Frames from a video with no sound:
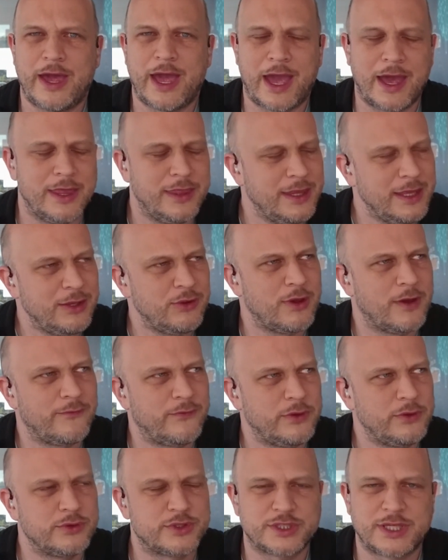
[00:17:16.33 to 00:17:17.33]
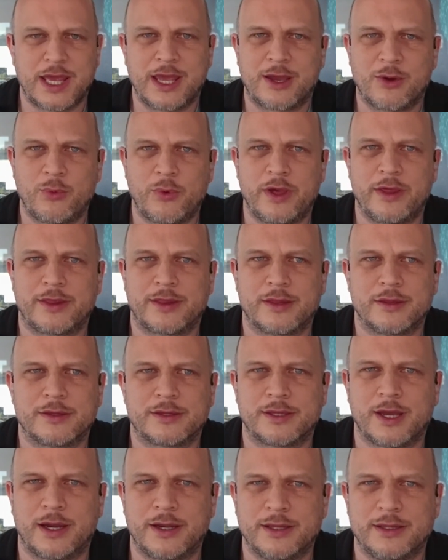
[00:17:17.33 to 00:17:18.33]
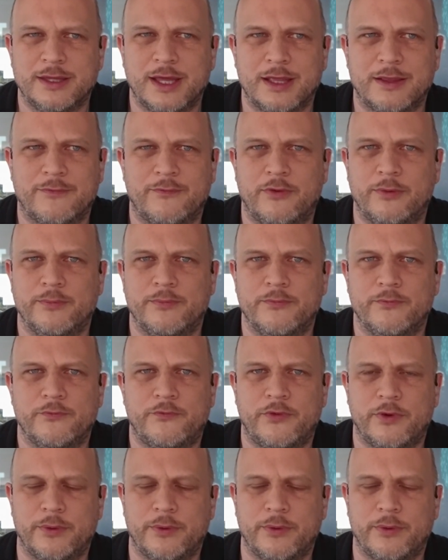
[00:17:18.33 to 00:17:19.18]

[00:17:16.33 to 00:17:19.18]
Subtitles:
I think you have huge takeaways starting that from